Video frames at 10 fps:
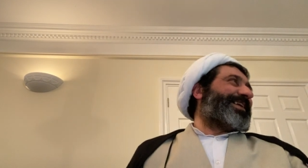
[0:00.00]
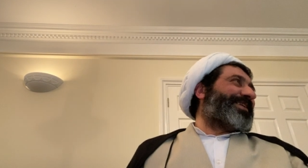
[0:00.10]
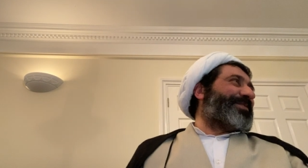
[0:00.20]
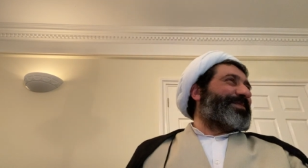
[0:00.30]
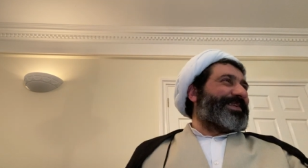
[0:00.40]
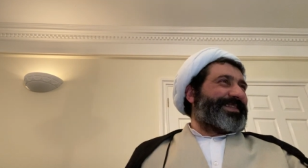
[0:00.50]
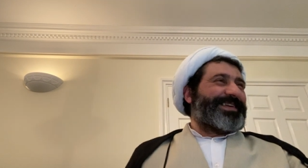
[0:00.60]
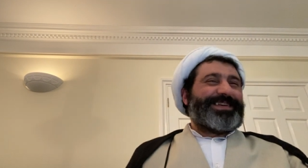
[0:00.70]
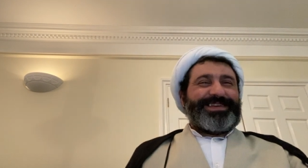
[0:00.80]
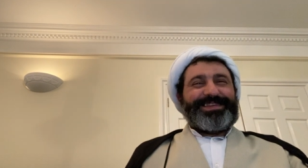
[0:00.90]
Thank you.
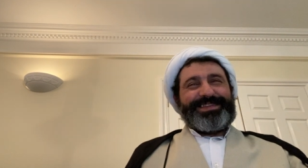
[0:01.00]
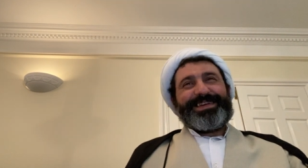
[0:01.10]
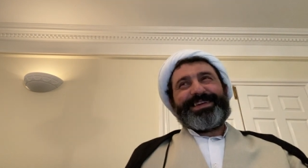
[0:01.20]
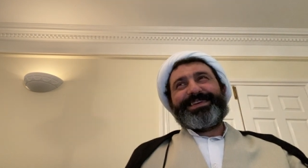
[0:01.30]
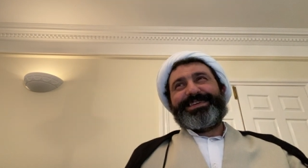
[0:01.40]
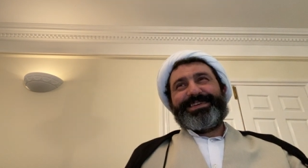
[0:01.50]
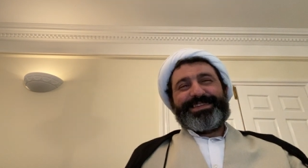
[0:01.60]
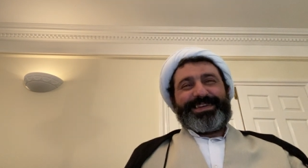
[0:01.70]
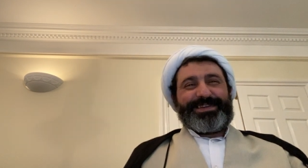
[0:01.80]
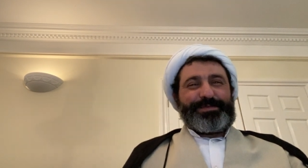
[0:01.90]
Thank you. Thank you. Thank
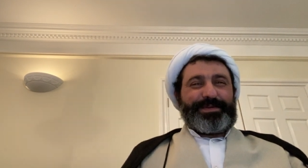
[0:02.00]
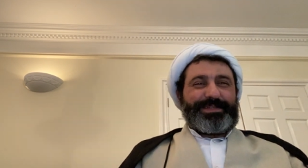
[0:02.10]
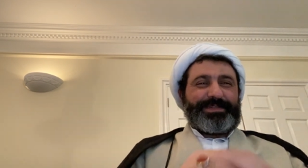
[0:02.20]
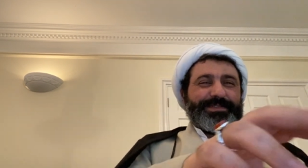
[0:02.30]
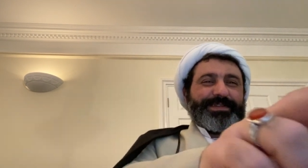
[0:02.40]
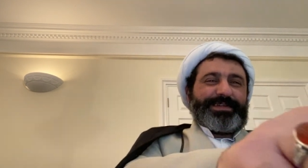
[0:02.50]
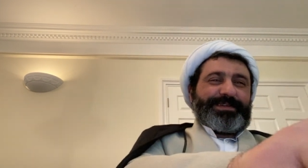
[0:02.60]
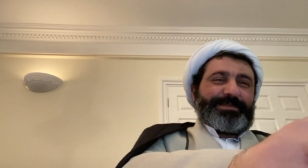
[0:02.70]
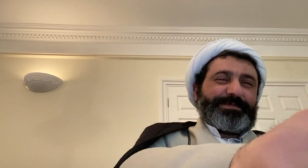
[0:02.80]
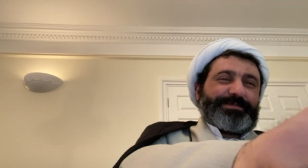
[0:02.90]
you very much. Thank
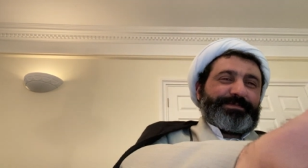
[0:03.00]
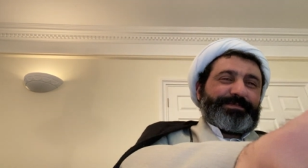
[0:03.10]
you.